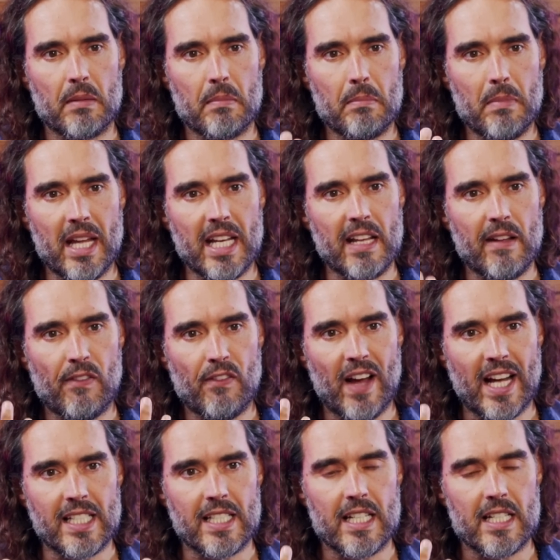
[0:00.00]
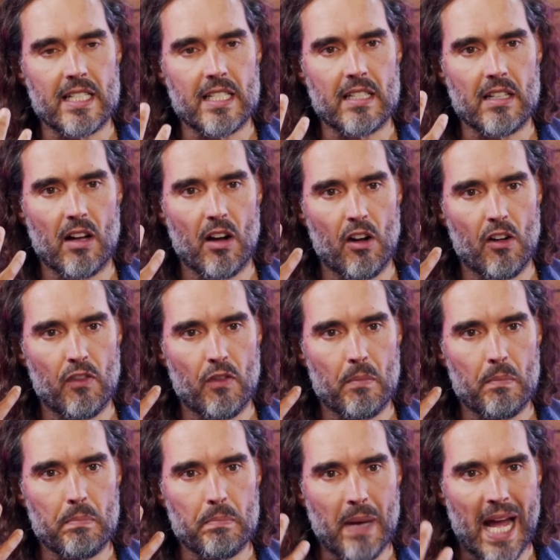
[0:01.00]
many facets of
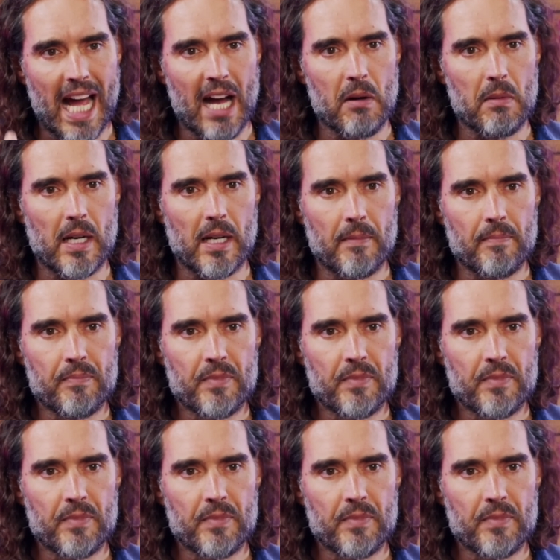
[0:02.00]
power